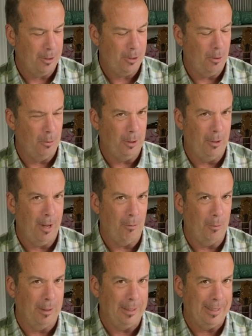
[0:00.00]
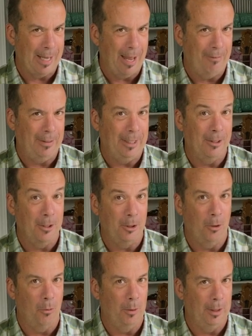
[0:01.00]
So you're not really diving into
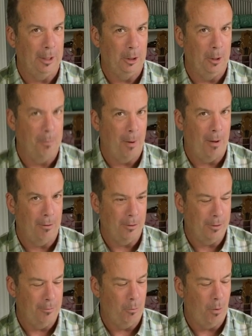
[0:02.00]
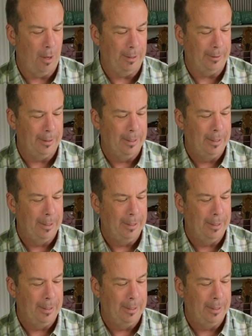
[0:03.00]
your really good bottles of wine